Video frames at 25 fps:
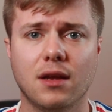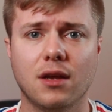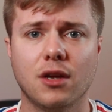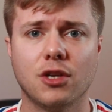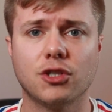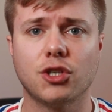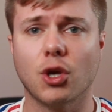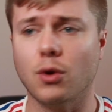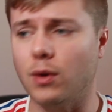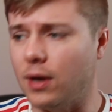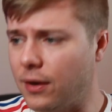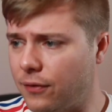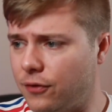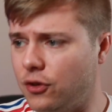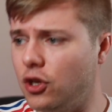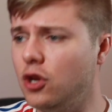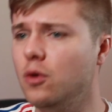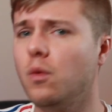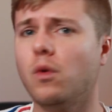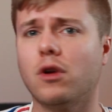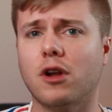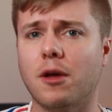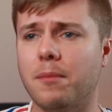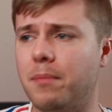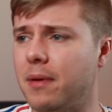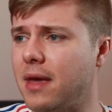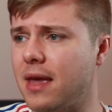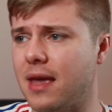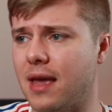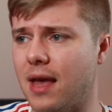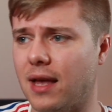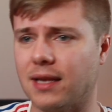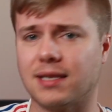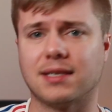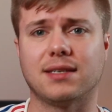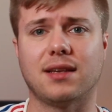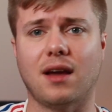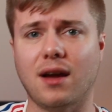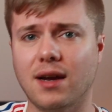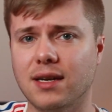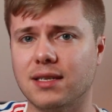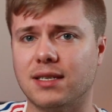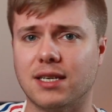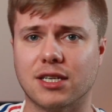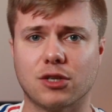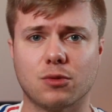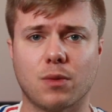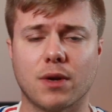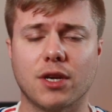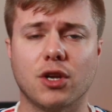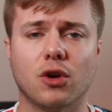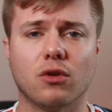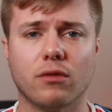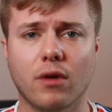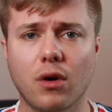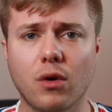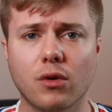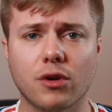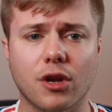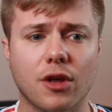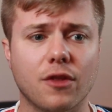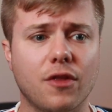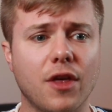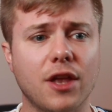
So if you want to be a scientist when you're older,